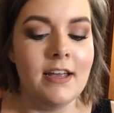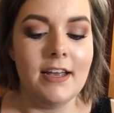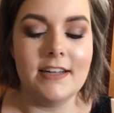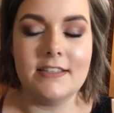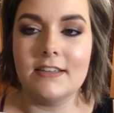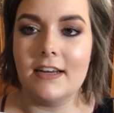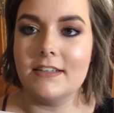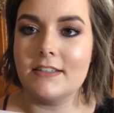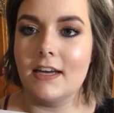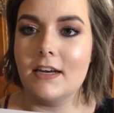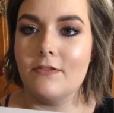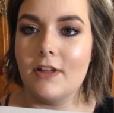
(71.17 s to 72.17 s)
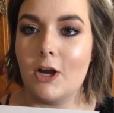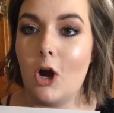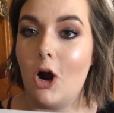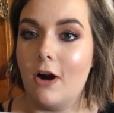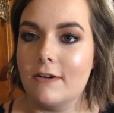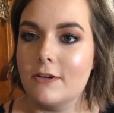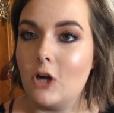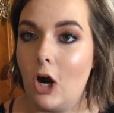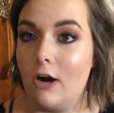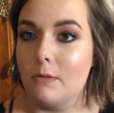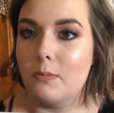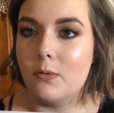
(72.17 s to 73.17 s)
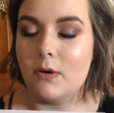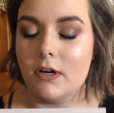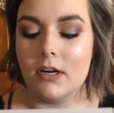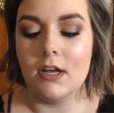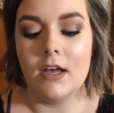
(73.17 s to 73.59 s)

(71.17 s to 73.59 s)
It's a nice kind of like hard cardboard,